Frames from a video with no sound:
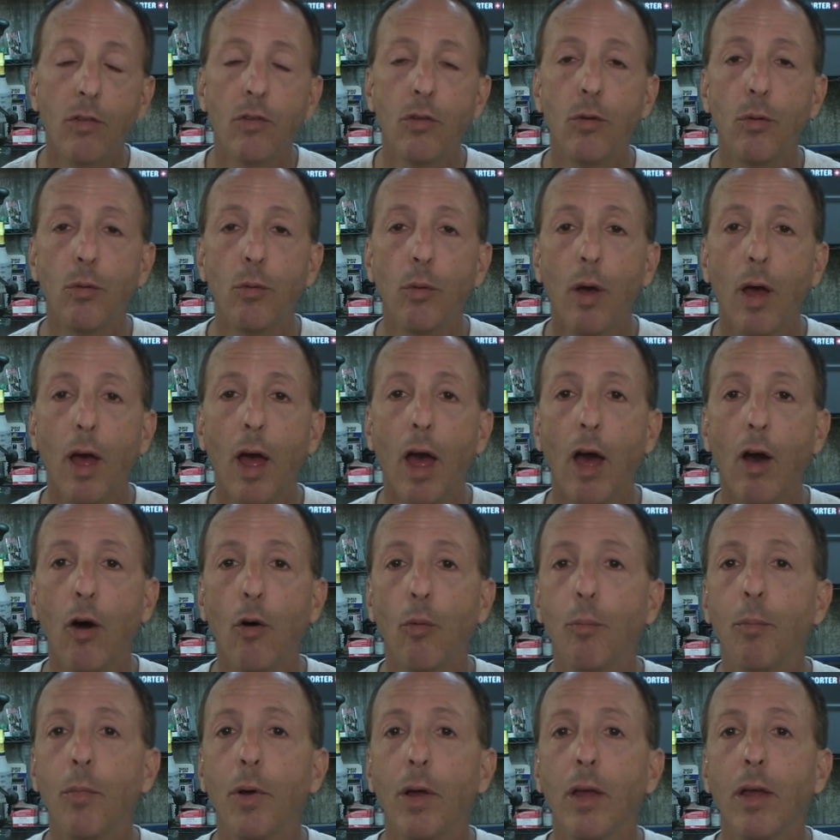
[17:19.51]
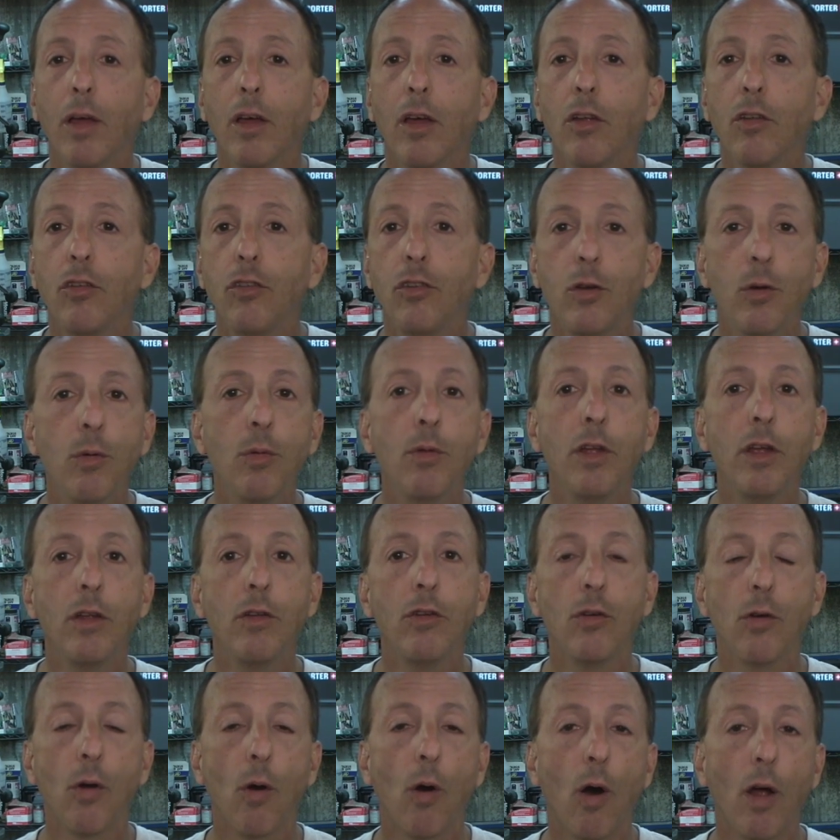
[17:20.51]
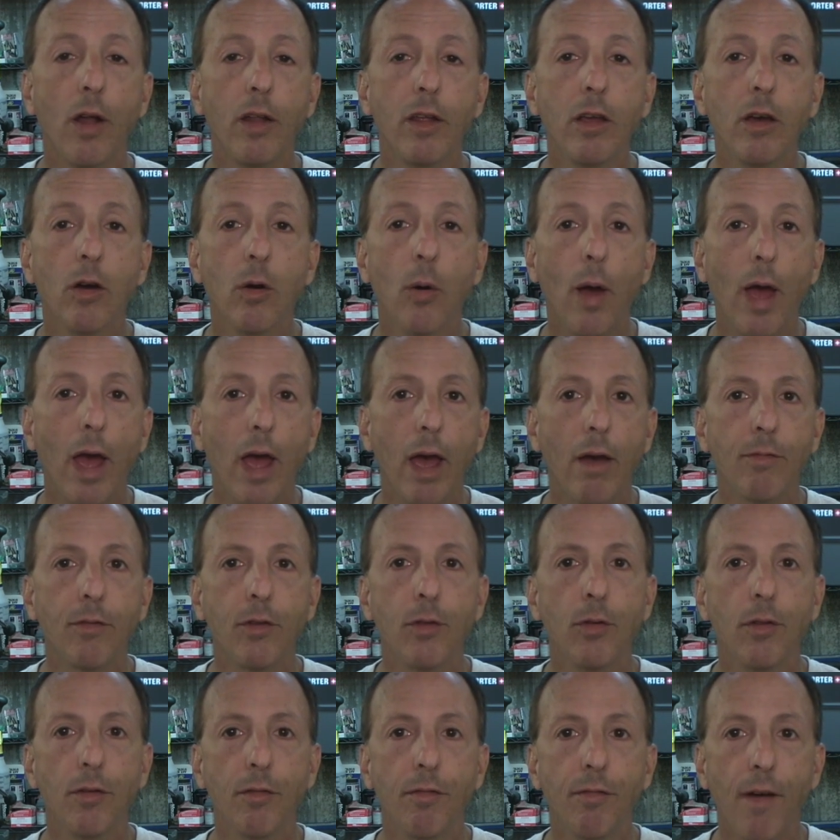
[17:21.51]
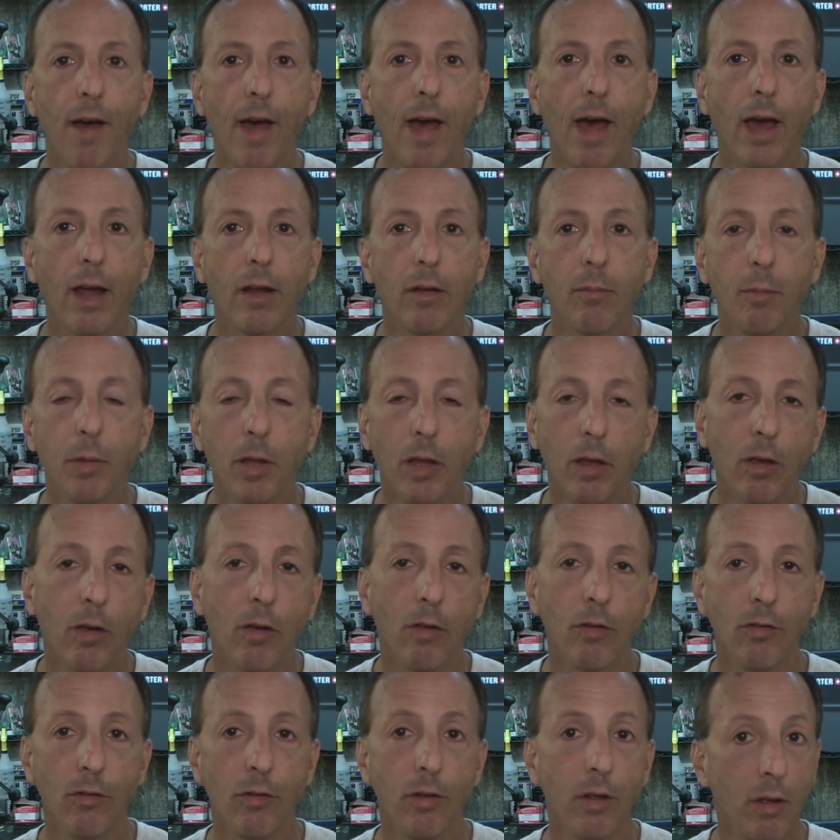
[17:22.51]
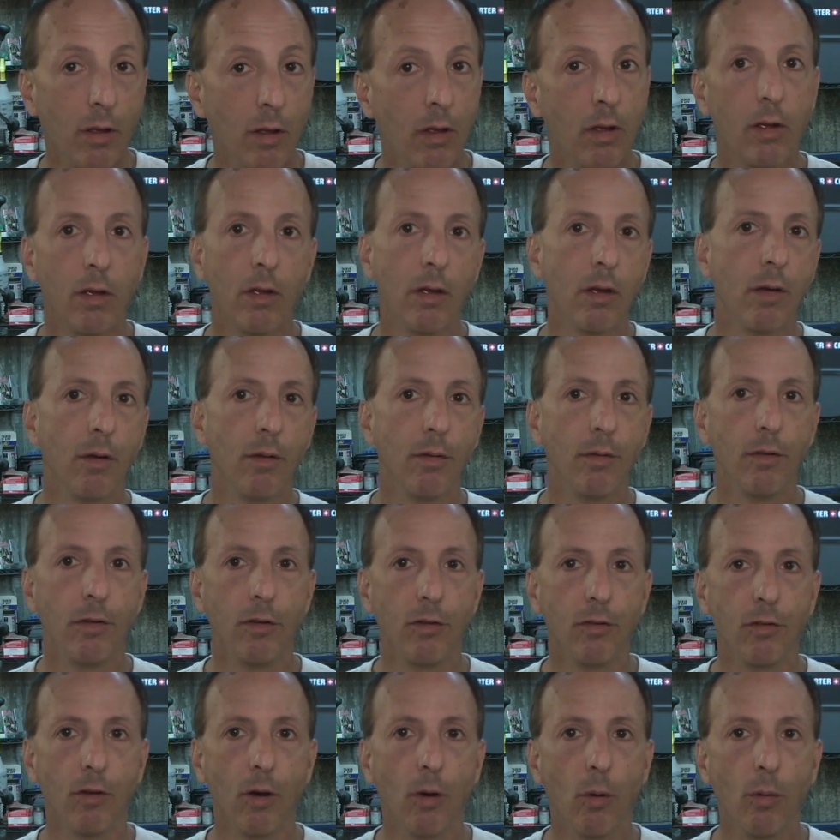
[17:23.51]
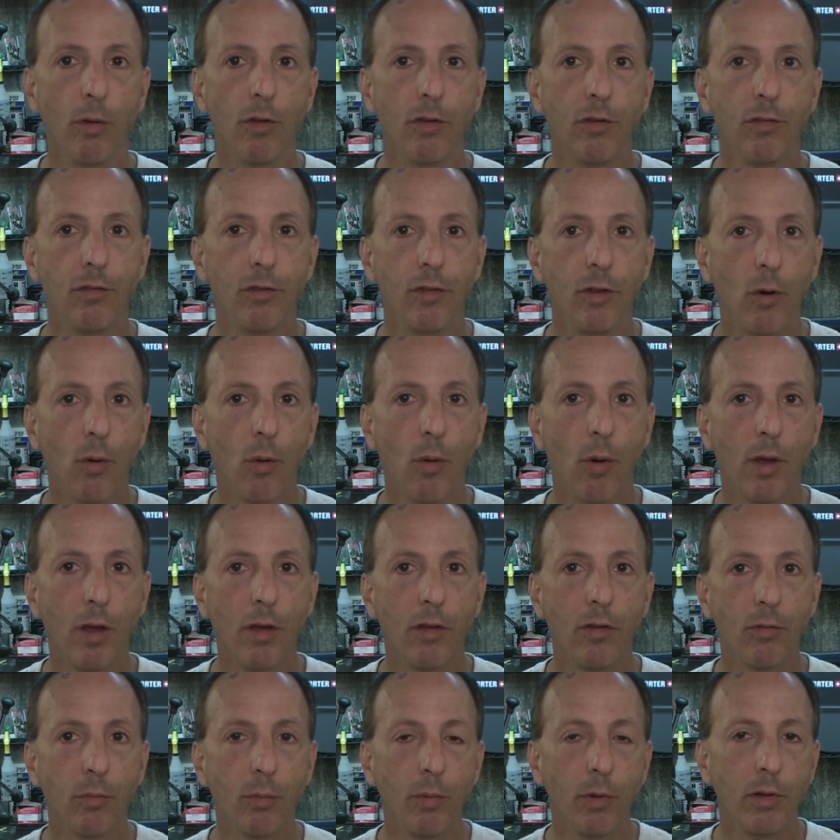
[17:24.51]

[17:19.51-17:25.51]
to help tune in your audio after the fact because there's always noise.